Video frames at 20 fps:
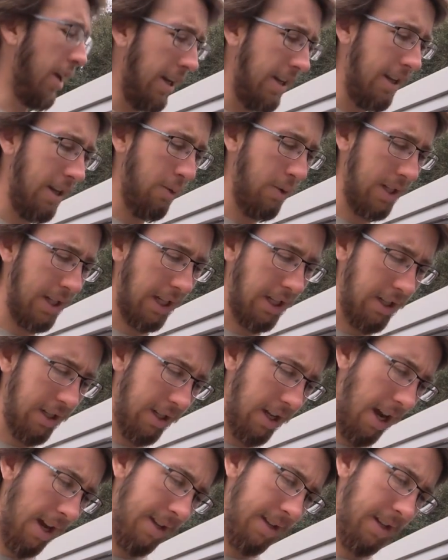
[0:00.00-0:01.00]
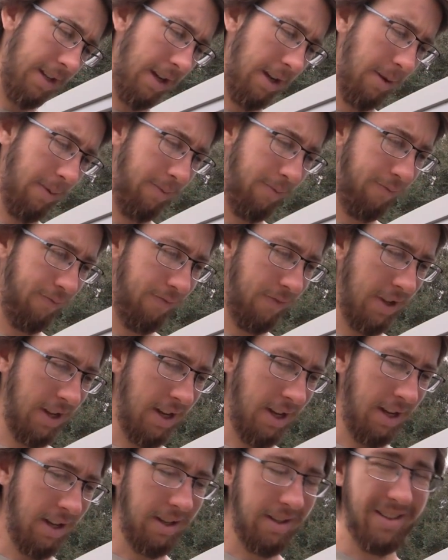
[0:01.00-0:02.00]
I did was I just got some
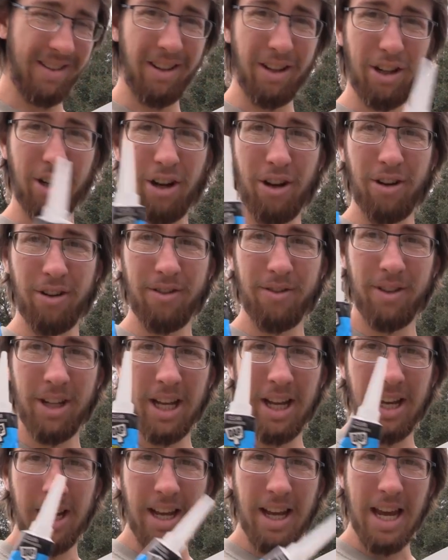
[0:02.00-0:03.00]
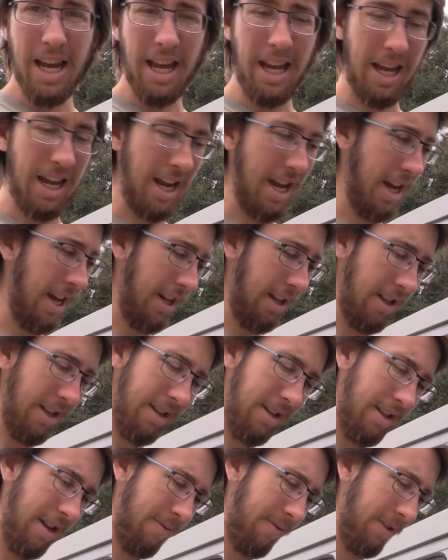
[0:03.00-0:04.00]
silicone, and this
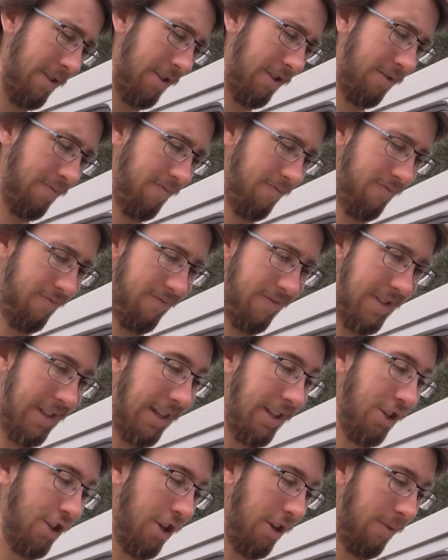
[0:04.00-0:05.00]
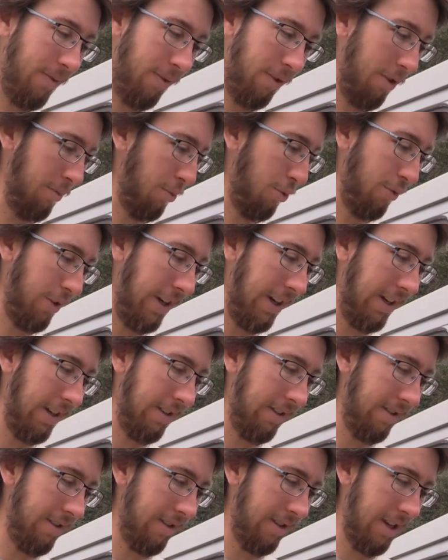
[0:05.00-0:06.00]
stuff it says it's good for
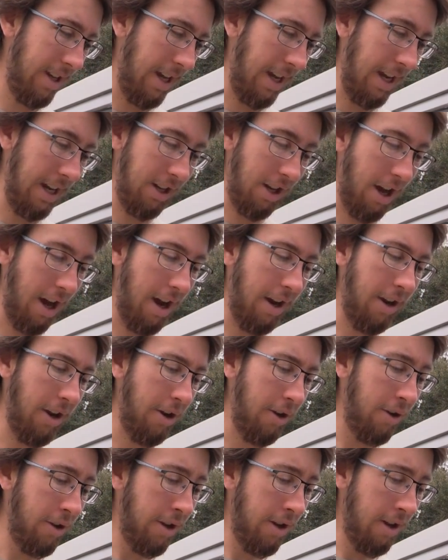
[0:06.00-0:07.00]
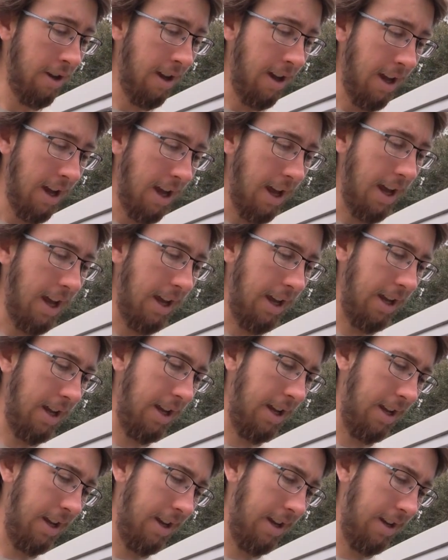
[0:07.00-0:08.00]
marine and auto,
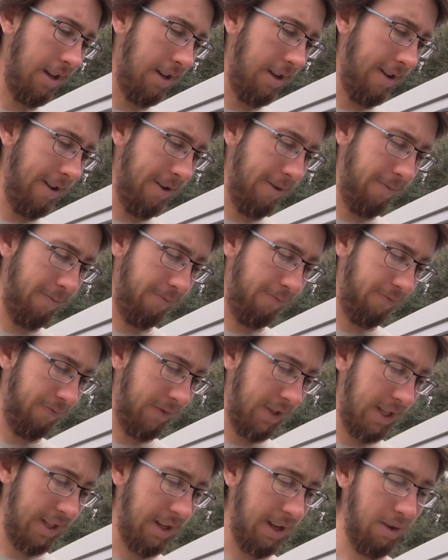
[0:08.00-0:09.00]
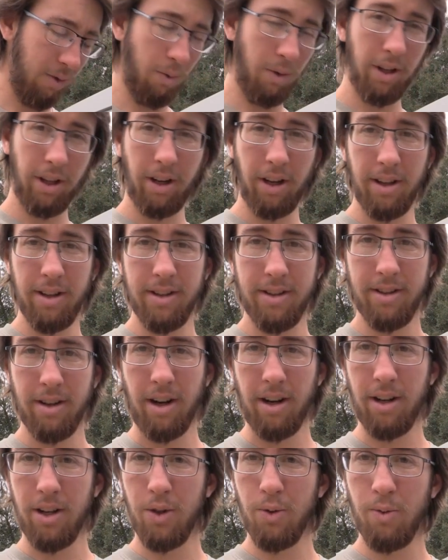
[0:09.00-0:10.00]
and it says it's really good in the
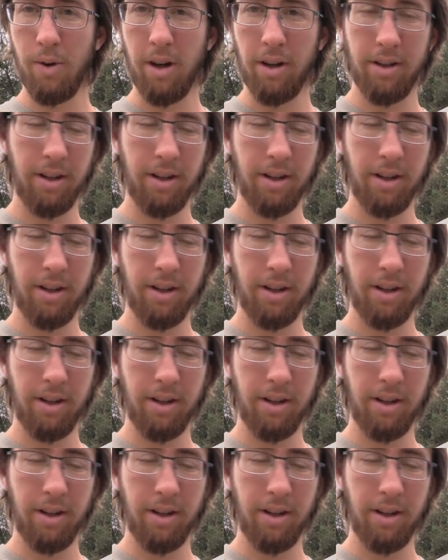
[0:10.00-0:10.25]
sun as well.